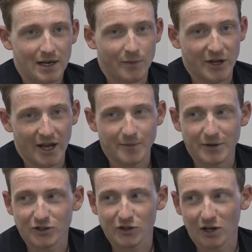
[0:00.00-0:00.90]
And we came
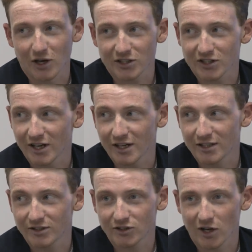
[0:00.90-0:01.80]
into the last
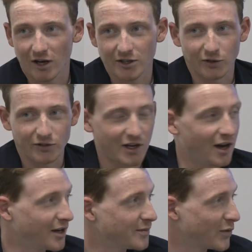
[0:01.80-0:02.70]
day tied on
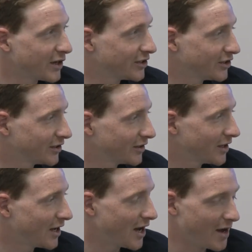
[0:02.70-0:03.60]
time, which
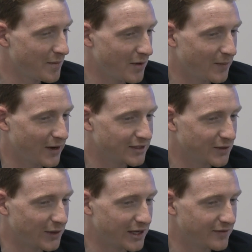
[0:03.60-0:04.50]
um, I'm led
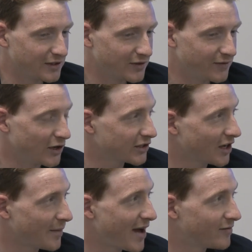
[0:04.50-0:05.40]
to believe is the first
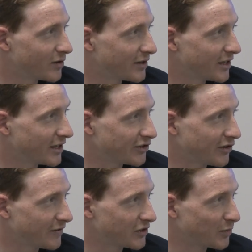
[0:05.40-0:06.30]
time ever in the
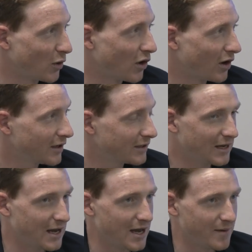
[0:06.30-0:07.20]
history of the sport
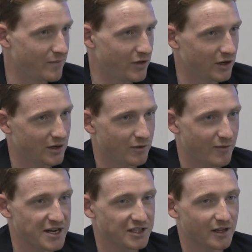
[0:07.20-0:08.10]
um, that a
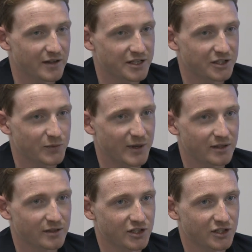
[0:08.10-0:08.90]
race like this has been